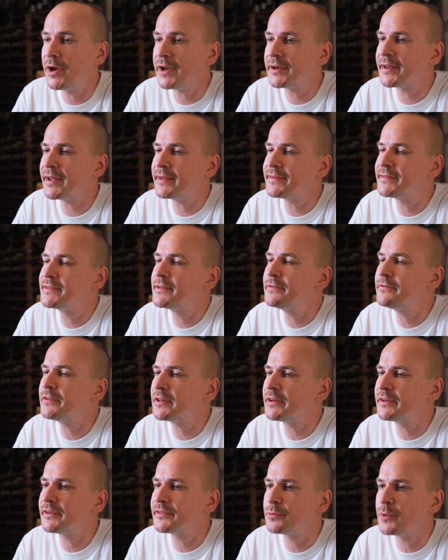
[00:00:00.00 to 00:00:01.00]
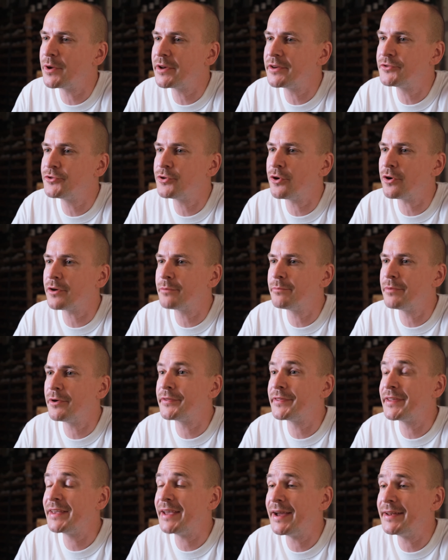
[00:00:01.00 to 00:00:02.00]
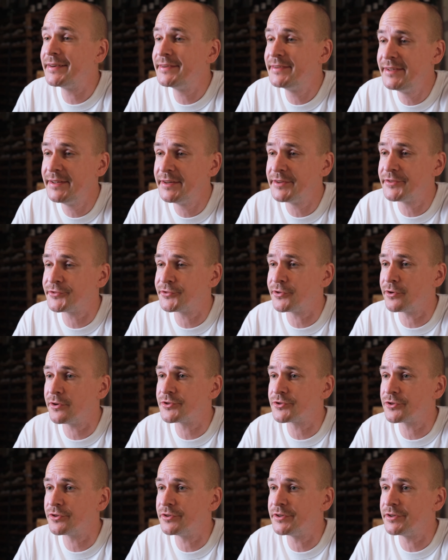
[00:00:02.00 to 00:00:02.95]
Where it gets difficult is when you talk about the ideal storage